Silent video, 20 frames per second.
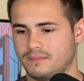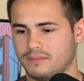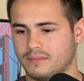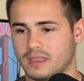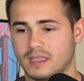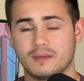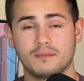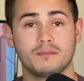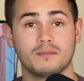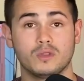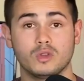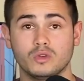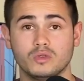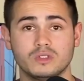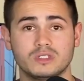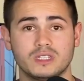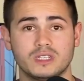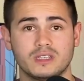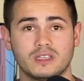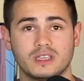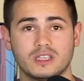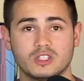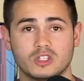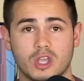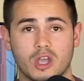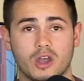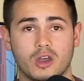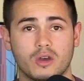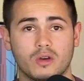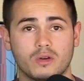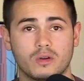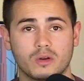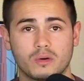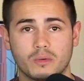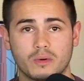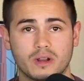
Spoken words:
him losing his O or